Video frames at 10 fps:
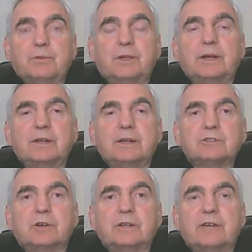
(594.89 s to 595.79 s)
thing I
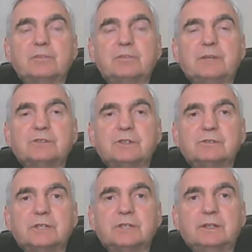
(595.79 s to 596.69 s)
enjoyed, having my
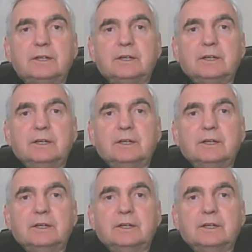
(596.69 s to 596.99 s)
children,